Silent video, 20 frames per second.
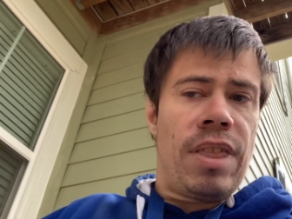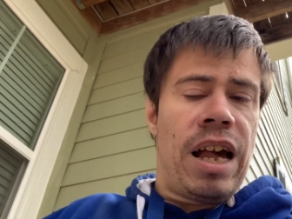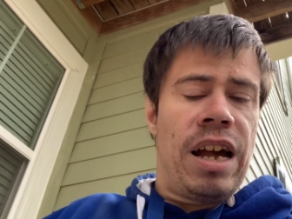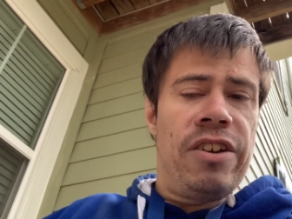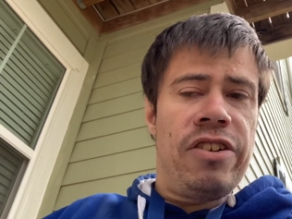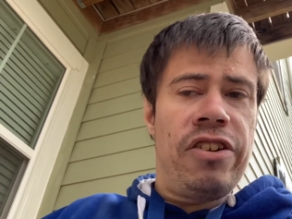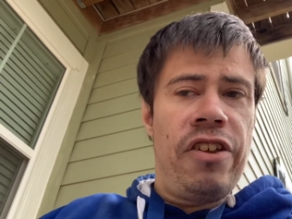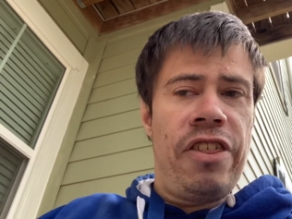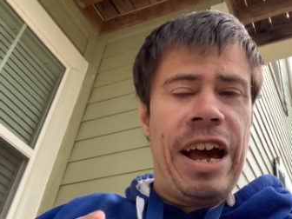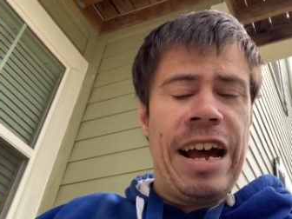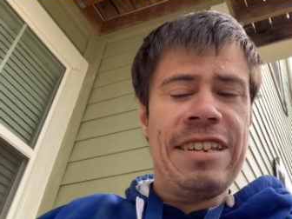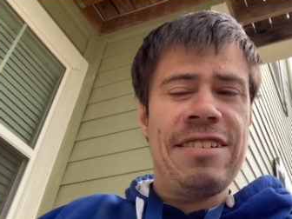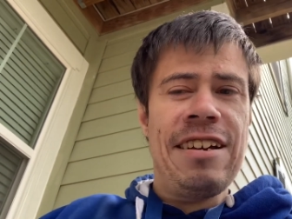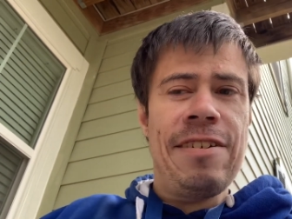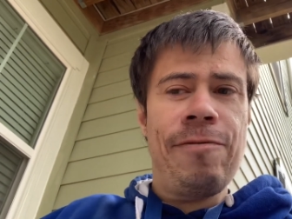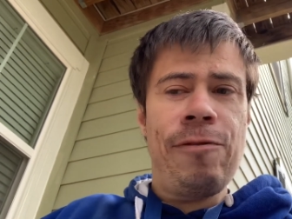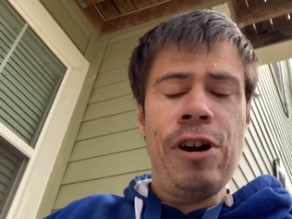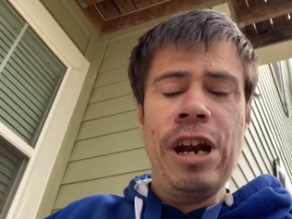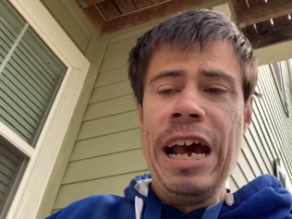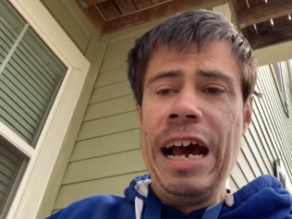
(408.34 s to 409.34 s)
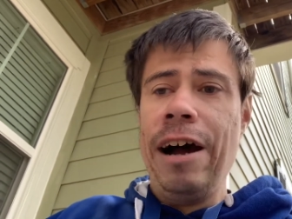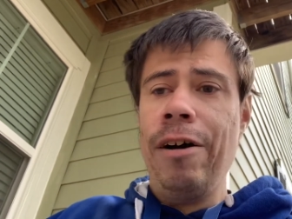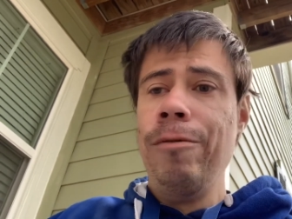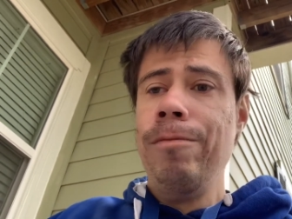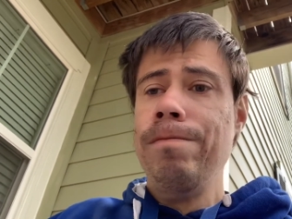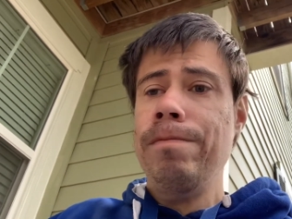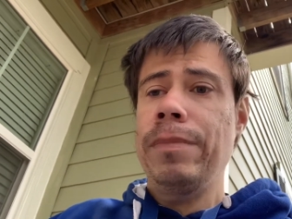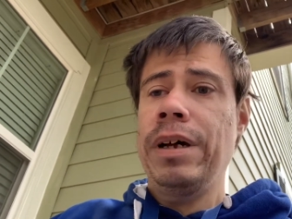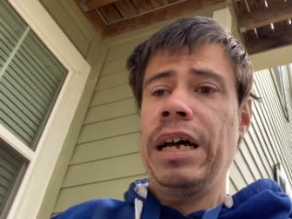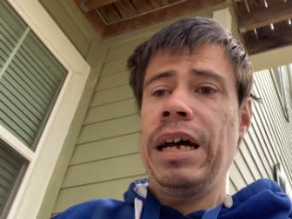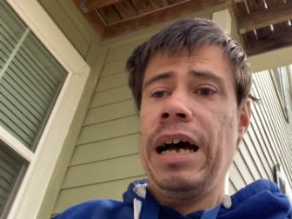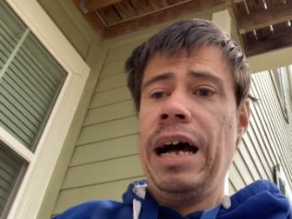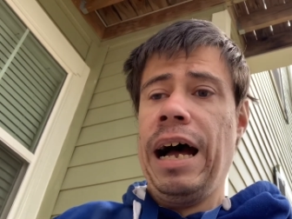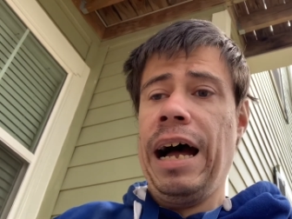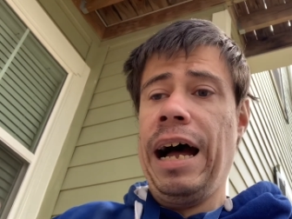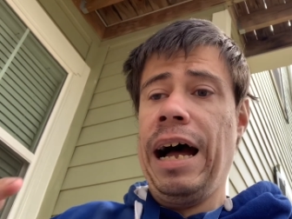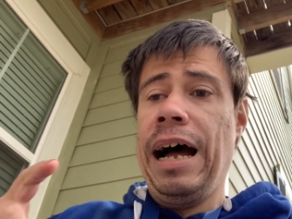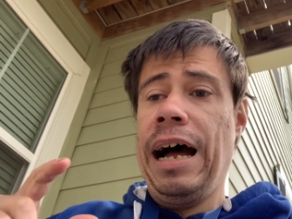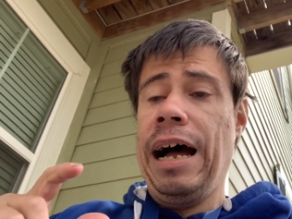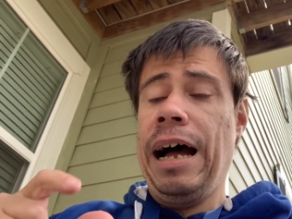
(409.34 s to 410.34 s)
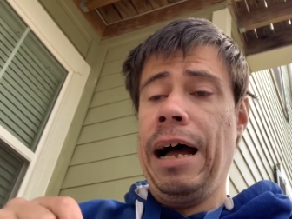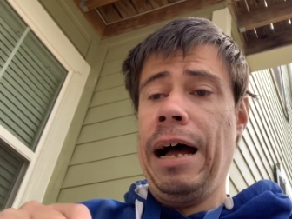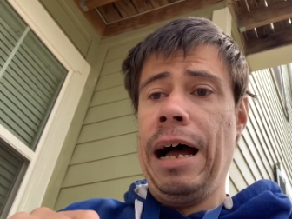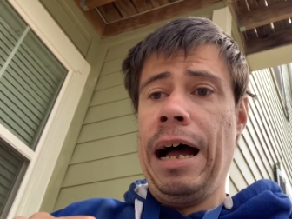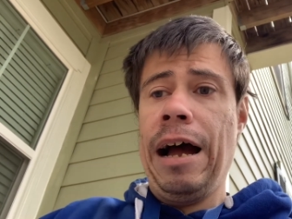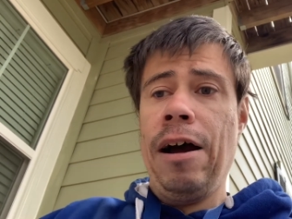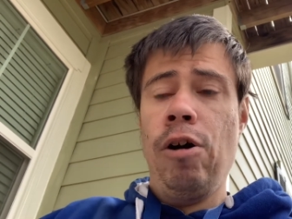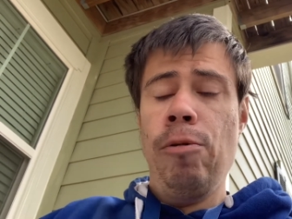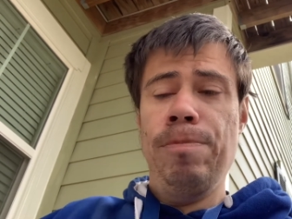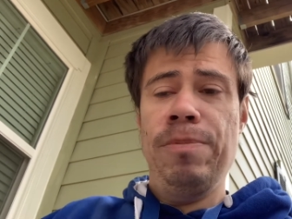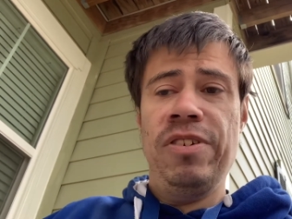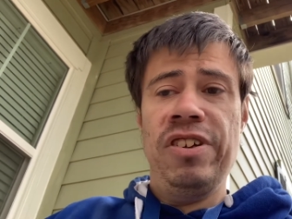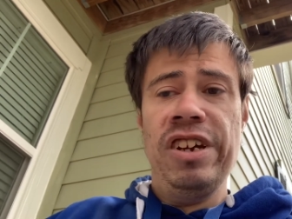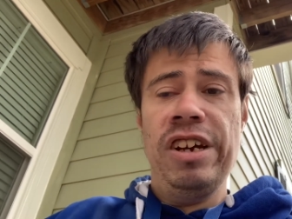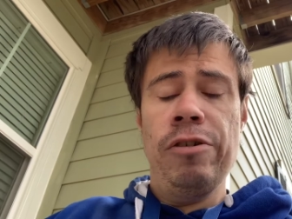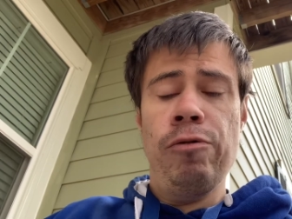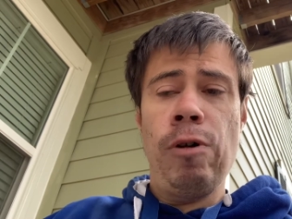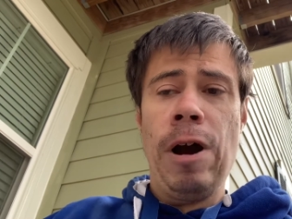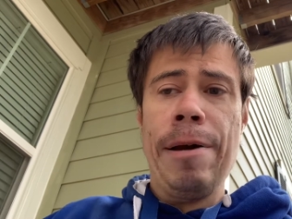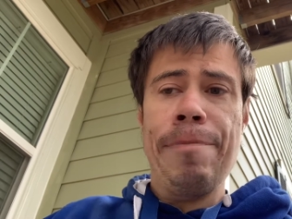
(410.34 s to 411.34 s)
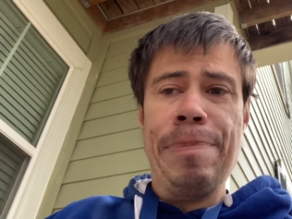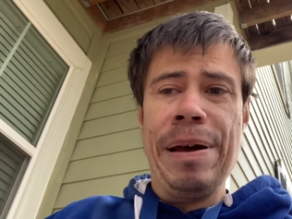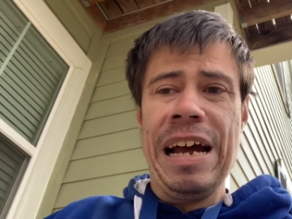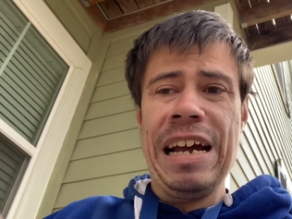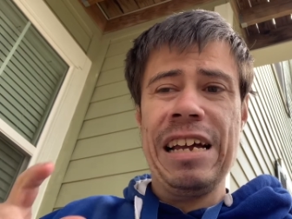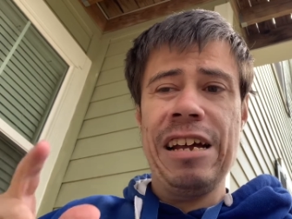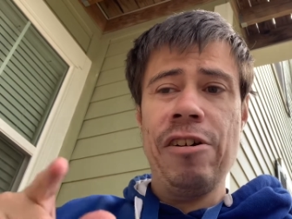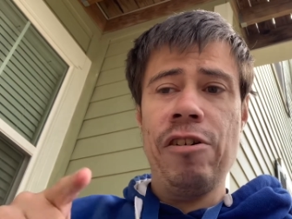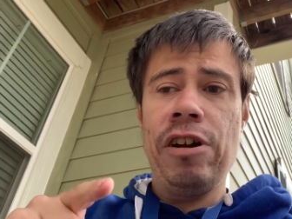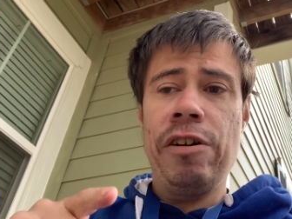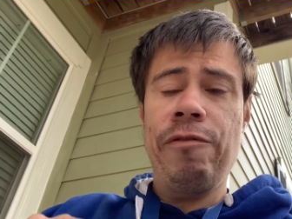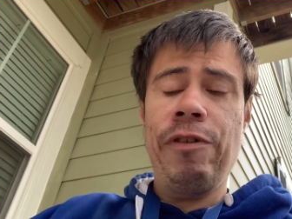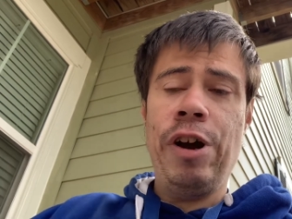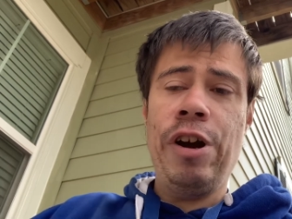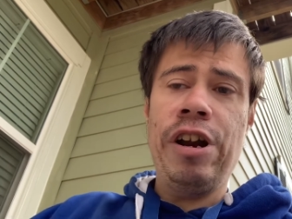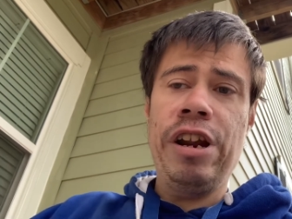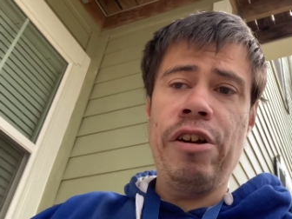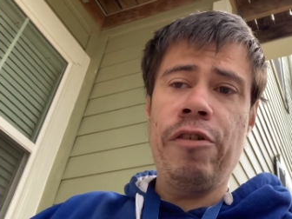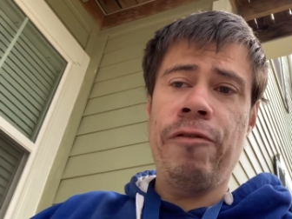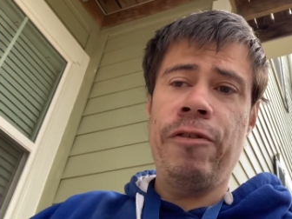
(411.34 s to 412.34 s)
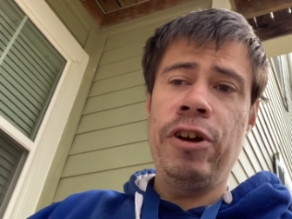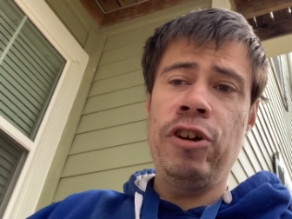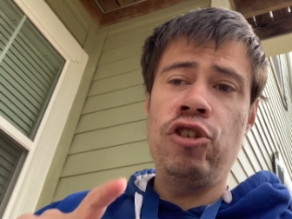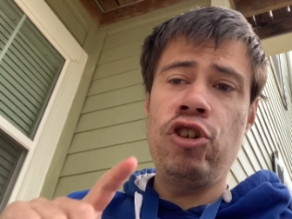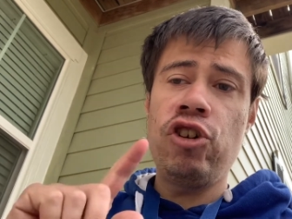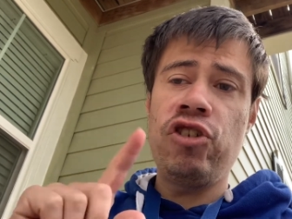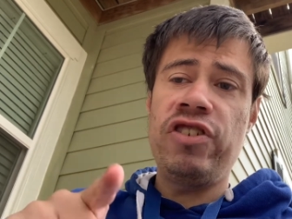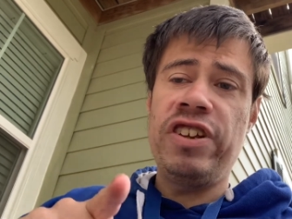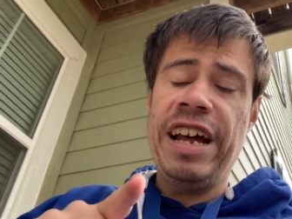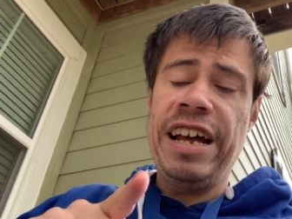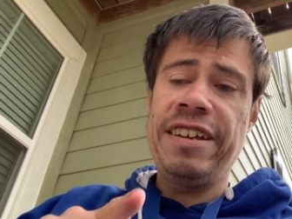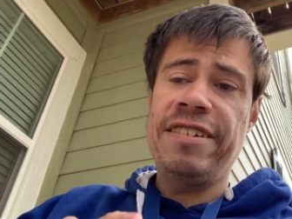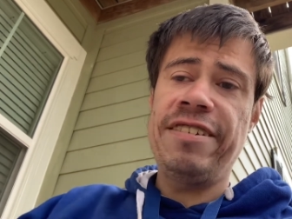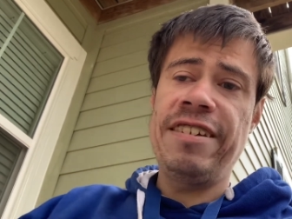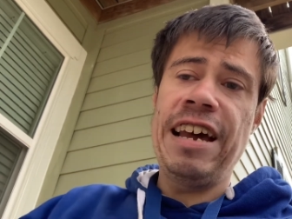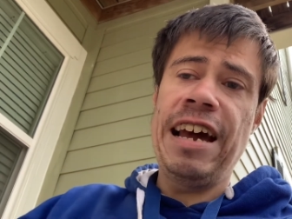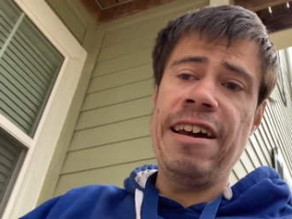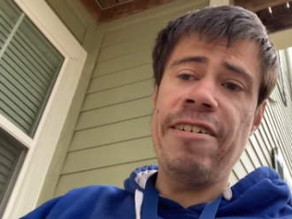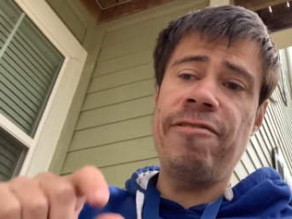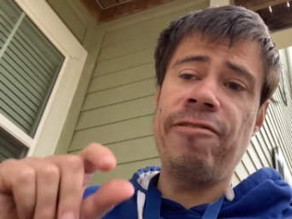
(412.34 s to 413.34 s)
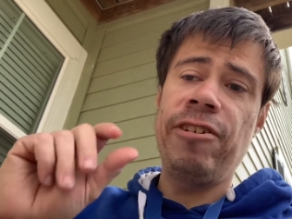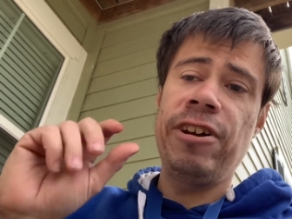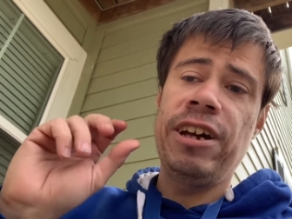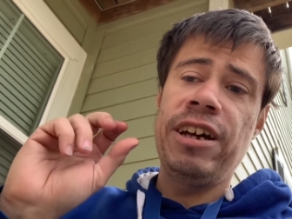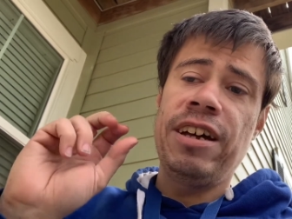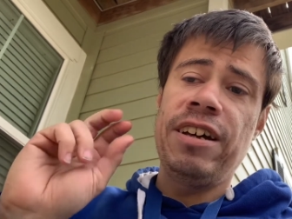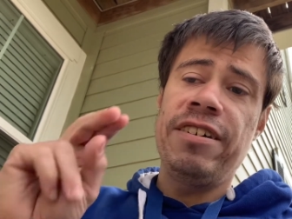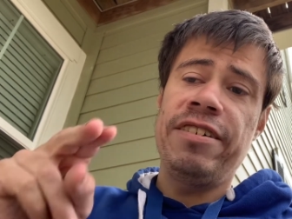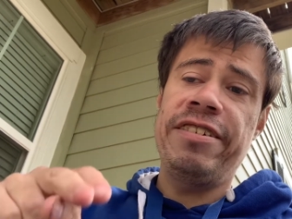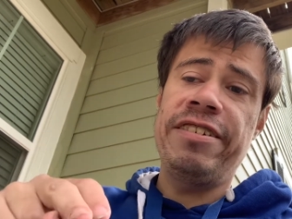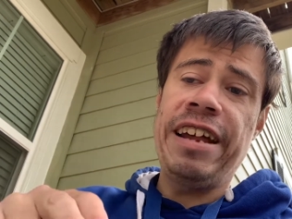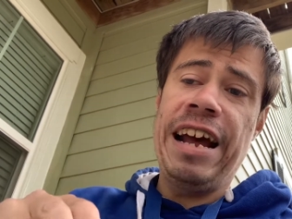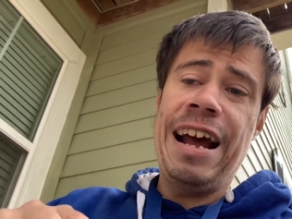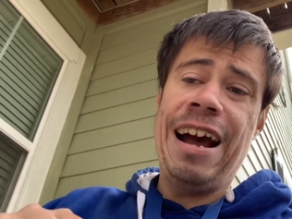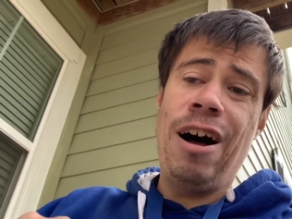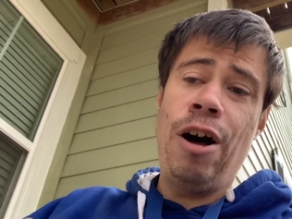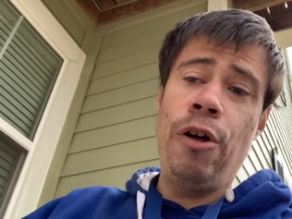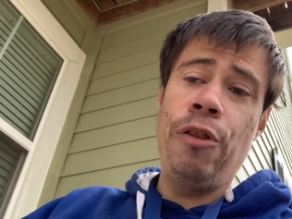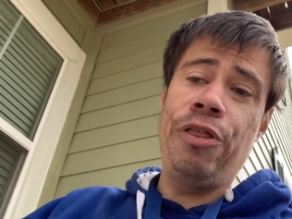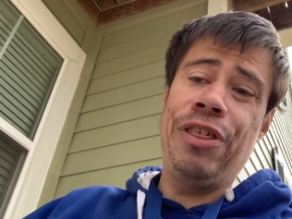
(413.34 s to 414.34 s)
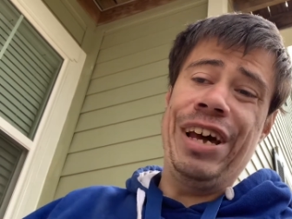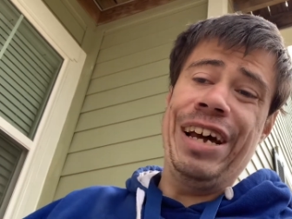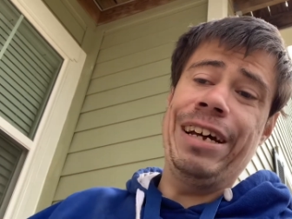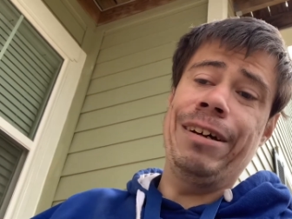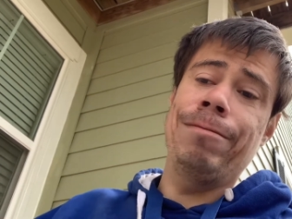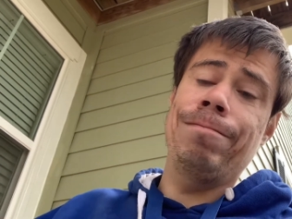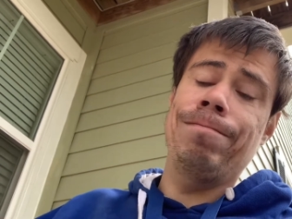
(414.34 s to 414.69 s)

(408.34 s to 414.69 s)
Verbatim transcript: so that's it for now. Uh, I hope to see you right back here in the very near future. Stay safe. Stay healthy.